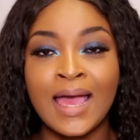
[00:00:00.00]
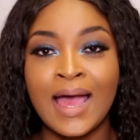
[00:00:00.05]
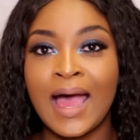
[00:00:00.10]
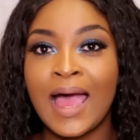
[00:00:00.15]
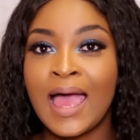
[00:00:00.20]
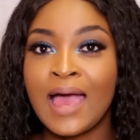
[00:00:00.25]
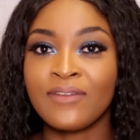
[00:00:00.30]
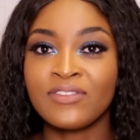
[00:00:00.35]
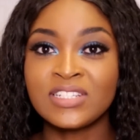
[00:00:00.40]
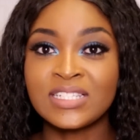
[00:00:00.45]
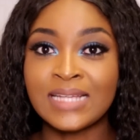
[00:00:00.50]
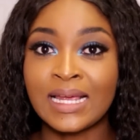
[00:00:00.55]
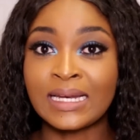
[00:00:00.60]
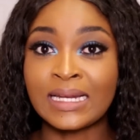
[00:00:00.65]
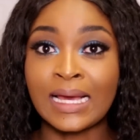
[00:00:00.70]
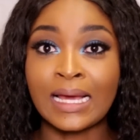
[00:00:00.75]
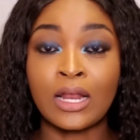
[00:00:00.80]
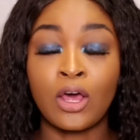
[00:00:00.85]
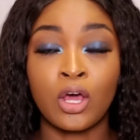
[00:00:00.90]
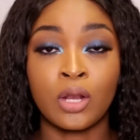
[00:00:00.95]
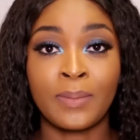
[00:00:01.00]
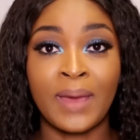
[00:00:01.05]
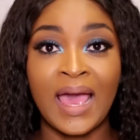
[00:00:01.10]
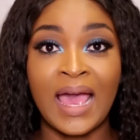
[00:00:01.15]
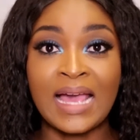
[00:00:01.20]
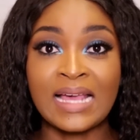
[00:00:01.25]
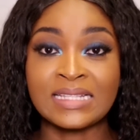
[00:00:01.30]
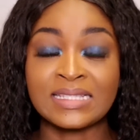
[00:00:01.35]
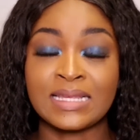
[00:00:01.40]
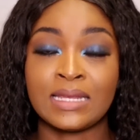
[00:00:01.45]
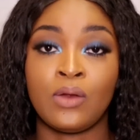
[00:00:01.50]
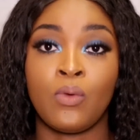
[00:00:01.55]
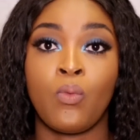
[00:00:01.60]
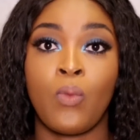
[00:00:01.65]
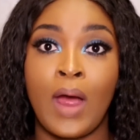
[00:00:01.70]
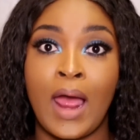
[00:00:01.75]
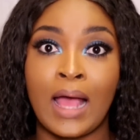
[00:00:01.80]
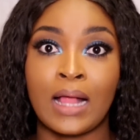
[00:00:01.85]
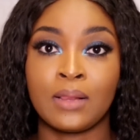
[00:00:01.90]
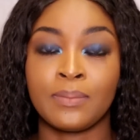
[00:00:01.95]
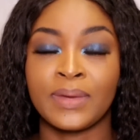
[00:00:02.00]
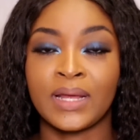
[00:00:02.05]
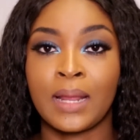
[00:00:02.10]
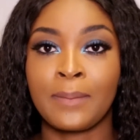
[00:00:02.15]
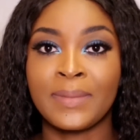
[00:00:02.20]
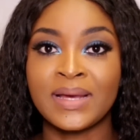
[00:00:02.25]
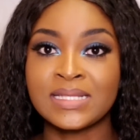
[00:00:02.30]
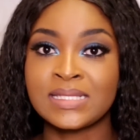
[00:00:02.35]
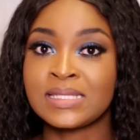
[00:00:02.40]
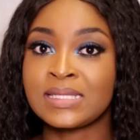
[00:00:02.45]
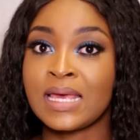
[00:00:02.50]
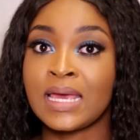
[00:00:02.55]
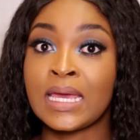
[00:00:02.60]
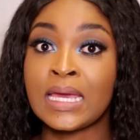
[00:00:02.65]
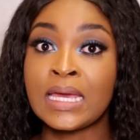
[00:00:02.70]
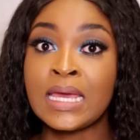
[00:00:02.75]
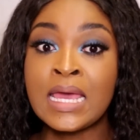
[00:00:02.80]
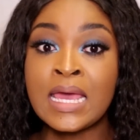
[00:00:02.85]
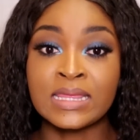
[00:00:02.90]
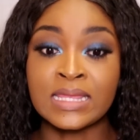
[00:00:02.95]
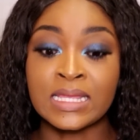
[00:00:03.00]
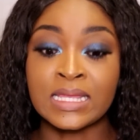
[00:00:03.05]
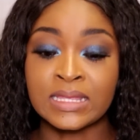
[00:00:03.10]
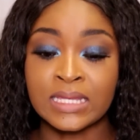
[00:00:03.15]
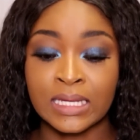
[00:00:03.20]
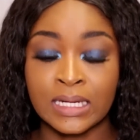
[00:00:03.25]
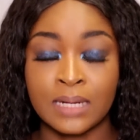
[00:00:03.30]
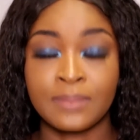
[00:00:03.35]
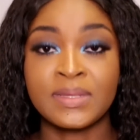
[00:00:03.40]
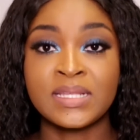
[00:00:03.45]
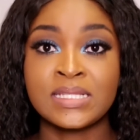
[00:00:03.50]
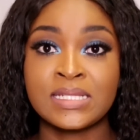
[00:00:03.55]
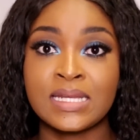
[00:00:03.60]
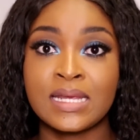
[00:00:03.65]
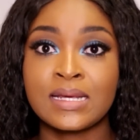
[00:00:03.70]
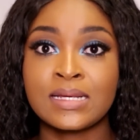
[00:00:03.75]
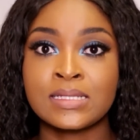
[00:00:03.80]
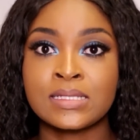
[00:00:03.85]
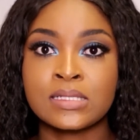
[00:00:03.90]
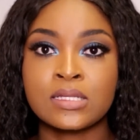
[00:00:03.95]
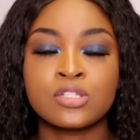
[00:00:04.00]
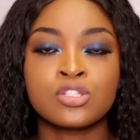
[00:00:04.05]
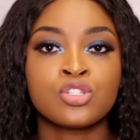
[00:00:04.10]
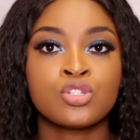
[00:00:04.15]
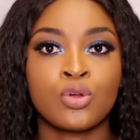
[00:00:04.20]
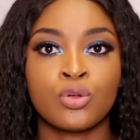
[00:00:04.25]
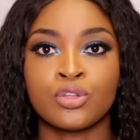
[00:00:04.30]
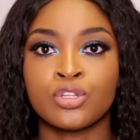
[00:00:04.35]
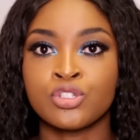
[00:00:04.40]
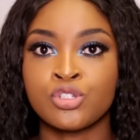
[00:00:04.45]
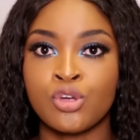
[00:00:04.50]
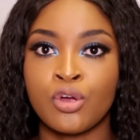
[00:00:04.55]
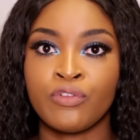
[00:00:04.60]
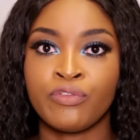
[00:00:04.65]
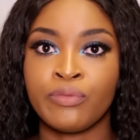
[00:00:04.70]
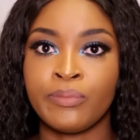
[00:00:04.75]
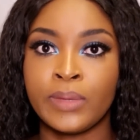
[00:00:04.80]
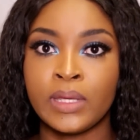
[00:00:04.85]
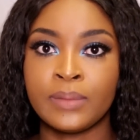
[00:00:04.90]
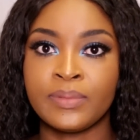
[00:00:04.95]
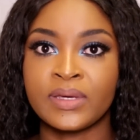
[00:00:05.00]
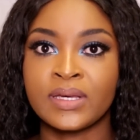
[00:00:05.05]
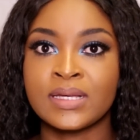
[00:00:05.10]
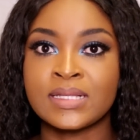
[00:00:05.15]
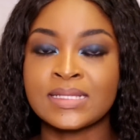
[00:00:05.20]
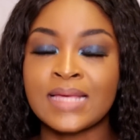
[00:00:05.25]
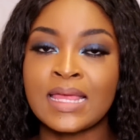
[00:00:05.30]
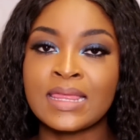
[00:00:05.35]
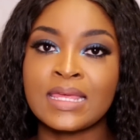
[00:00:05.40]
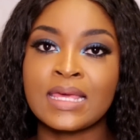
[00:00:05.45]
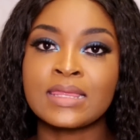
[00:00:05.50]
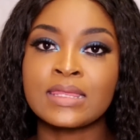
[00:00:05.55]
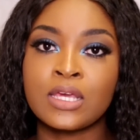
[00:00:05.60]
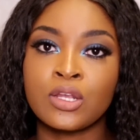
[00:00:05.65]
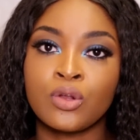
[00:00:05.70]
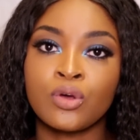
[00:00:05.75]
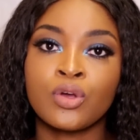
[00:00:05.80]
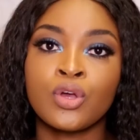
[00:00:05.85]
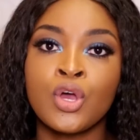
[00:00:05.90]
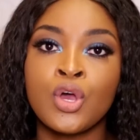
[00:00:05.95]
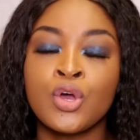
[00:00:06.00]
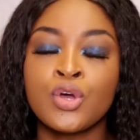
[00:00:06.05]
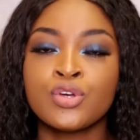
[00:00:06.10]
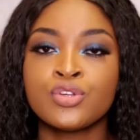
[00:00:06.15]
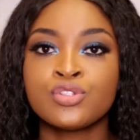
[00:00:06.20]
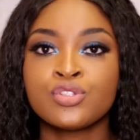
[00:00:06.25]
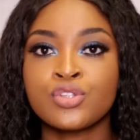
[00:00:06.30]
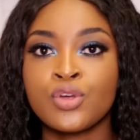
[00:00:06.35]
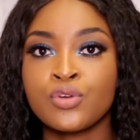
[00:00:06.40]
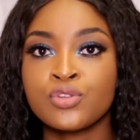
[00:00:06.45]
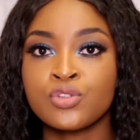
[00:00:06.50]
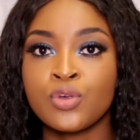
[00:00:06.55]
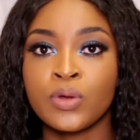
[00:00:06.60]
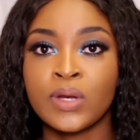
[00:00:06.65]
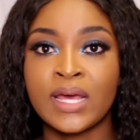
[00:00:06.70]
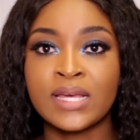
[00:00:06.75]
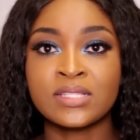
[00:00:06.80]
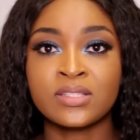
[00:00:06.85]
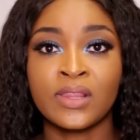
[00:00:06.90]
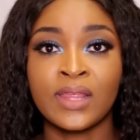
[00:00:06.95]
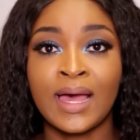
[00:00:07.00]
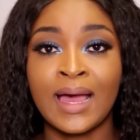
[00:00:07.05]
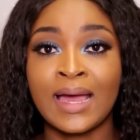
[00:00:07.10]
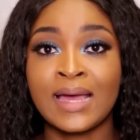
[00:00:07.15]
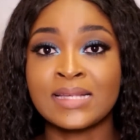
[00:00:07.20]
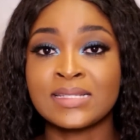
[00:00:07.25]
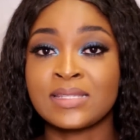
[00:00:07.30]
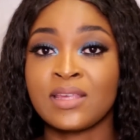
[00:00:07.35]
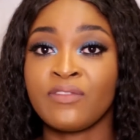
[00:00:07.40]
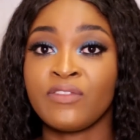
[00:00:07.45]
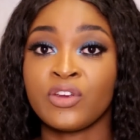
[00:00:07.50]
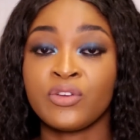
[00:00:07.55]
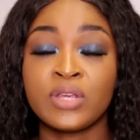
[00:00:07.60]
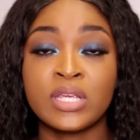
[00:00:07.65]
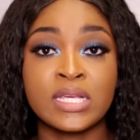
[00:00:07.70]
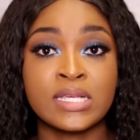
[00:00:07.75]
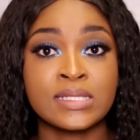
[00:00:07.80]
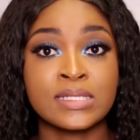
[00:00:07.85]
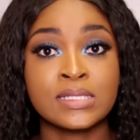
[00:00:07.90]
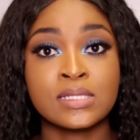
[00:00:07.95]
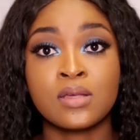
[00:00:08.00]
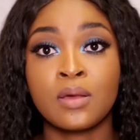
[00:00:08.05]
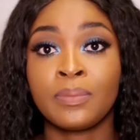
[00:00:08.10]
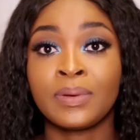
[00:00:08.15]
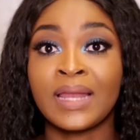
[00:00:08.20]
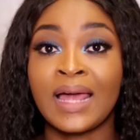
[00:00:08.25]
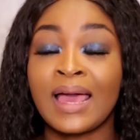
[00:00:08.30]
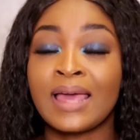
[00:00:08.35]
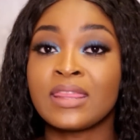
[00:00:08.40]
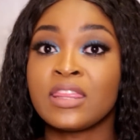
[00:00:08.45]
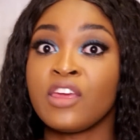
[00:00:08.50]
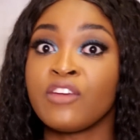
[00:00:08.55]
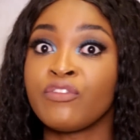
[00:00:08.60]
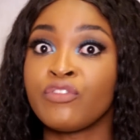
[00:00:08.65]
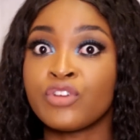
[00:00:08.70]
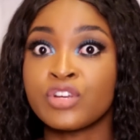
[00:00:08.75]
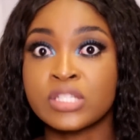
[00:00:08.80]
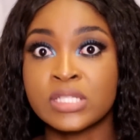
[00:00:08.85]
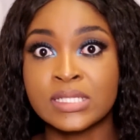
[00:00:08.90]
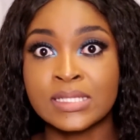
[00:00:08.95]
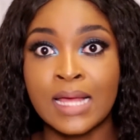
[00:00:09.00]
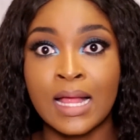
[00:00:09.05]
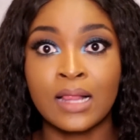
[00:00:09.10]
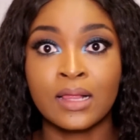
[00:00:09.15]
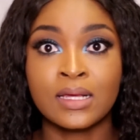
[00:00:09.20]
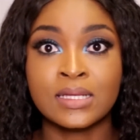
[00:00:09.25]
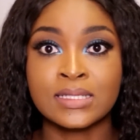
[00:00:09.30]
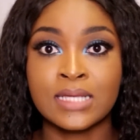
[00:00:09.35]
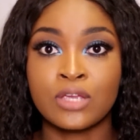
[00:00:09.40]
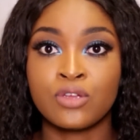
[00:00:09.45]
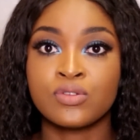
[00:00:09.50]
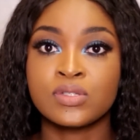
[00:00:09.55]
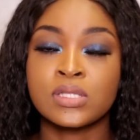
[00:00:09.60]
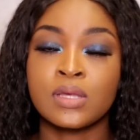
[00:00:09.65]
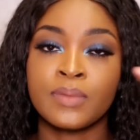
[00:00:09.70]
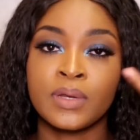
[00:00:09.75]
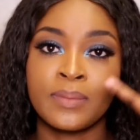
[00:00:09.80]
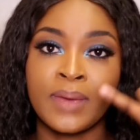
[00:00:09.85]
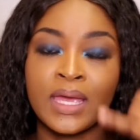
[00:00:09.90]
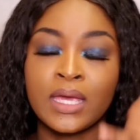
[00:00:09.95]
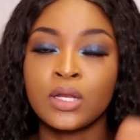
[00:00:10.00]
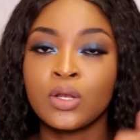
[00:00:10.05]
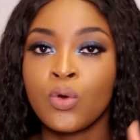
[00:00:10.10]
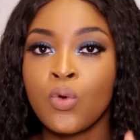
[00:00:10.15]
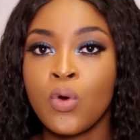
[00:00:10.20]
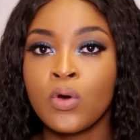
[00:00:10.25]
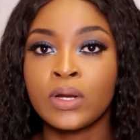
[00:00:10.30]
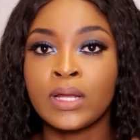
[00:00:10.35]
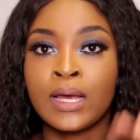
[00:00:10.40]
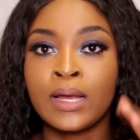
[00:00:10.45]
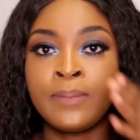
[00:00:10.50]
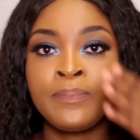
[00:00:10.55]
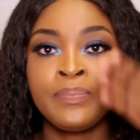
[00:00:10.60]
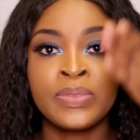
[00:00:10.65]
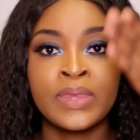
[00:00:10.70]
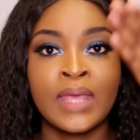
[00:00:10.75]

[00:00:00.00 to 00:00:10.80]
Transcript: I haven't done color on my eyes in a while, but I must say that the Glimmersticks stole the show for me, because I think they look so, so nice on the eyes. They're very easy to apply. They're versatile because I use them in my inner corner.